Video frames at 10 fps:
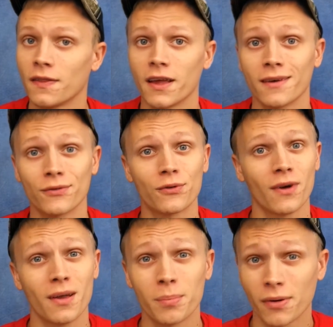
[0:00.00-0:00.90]
They have
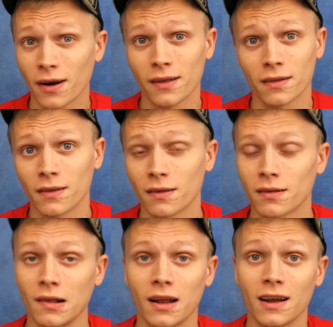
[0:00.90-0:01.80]
great
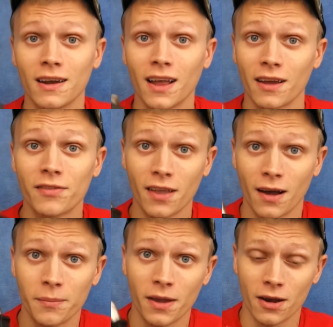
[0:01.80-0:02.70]
prices, a lifetime